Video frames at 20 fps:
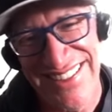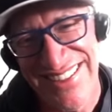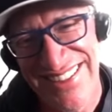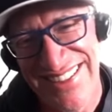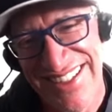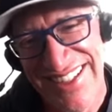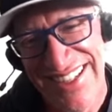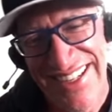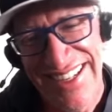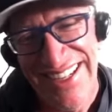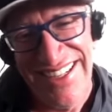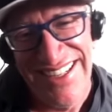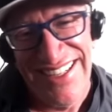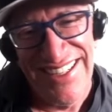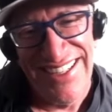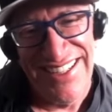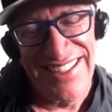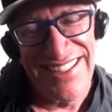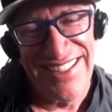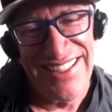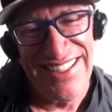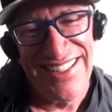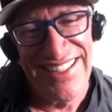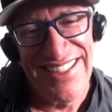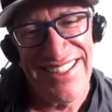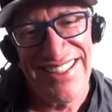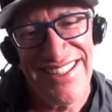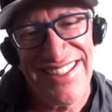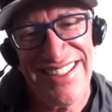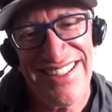
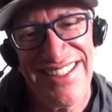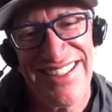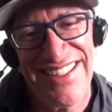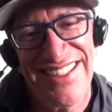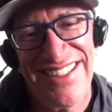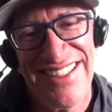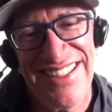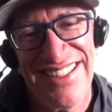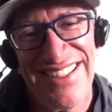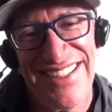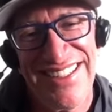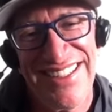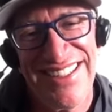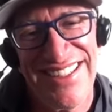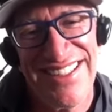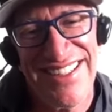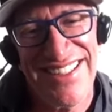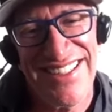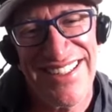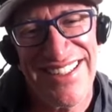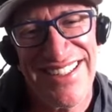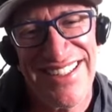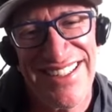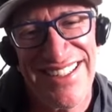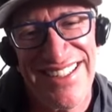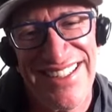(silent)